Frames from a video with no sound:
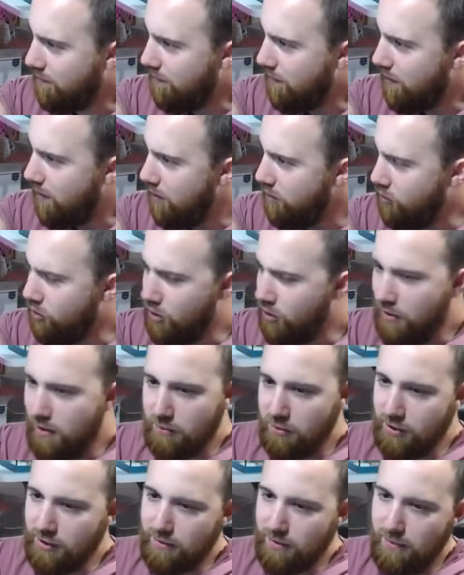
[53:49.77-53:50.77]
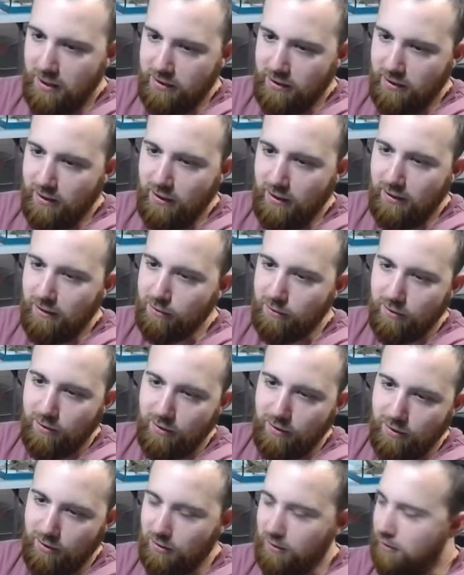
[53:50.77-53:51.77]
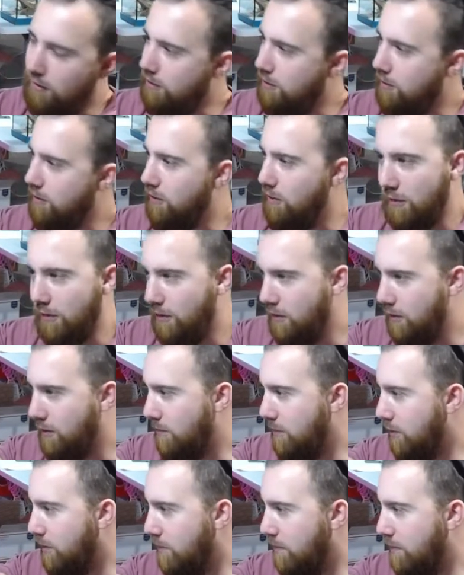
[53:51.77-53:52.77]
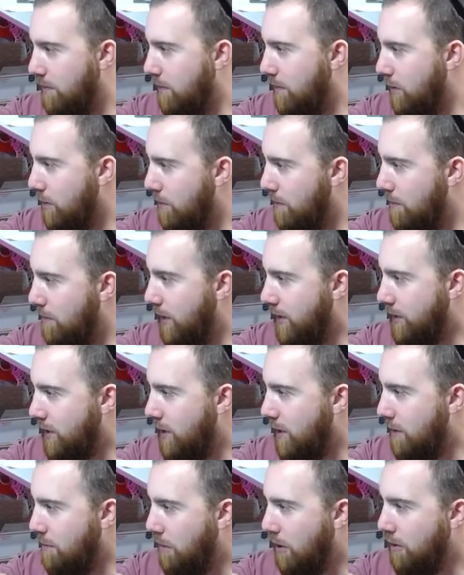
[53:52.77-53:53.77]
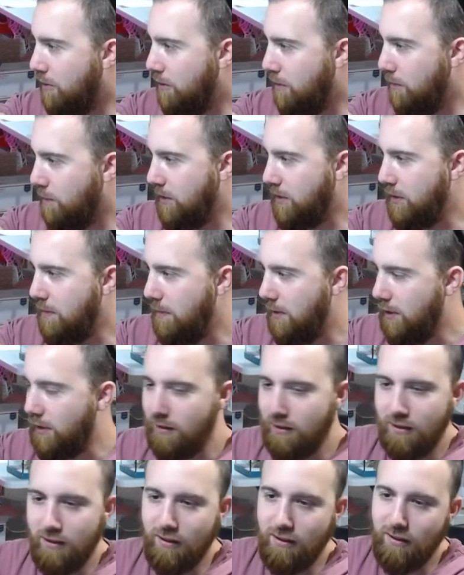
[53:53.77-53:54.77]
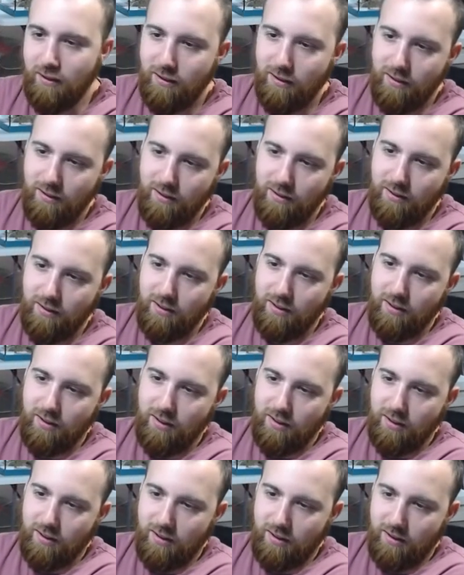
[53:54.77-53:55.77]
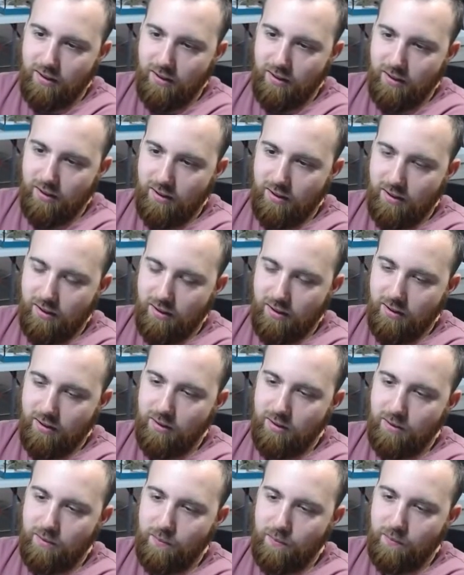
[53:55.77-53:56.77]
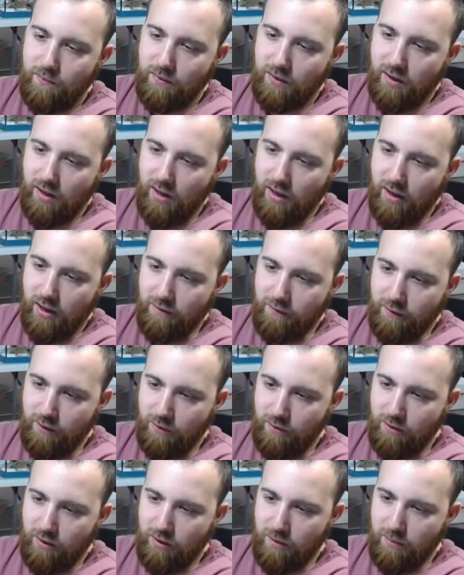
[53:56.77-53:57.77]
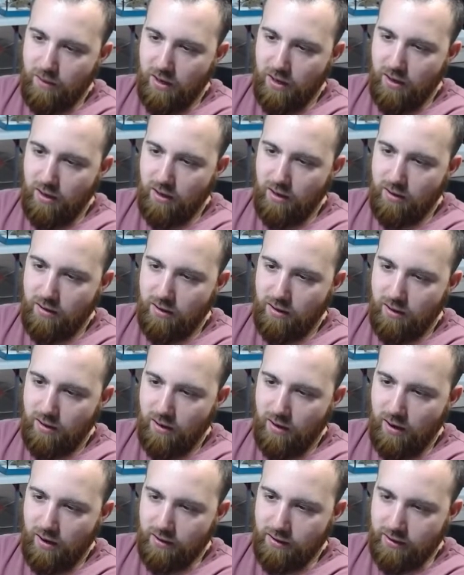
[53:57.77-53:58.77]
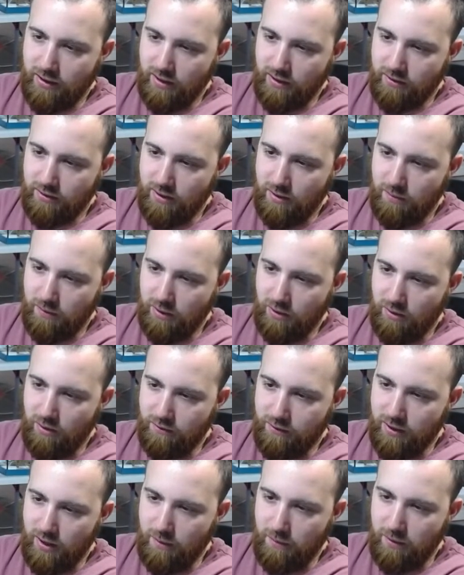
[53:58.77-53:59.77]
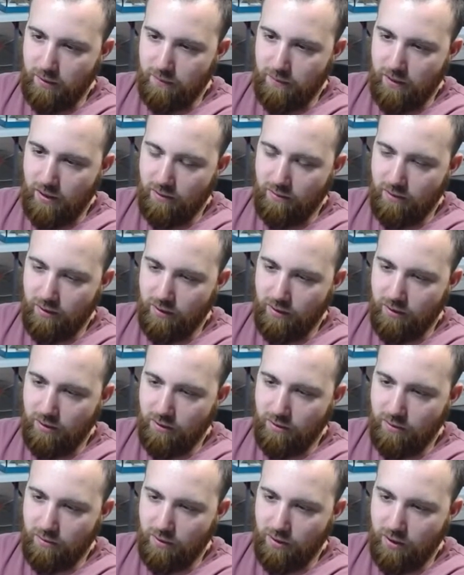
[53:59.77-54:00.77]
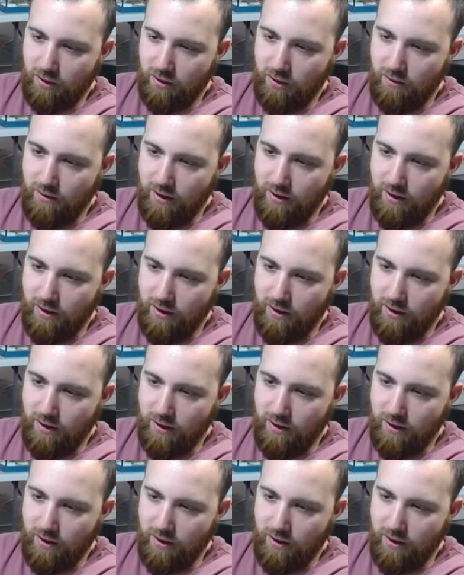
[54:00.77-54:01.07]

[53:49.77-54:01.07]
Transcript: Joey, I'm just about to leave. You're you're you're you're you're messing up, bro. You're messing me. Um, I feel really bad asking something off topic, but I really don't know where to go.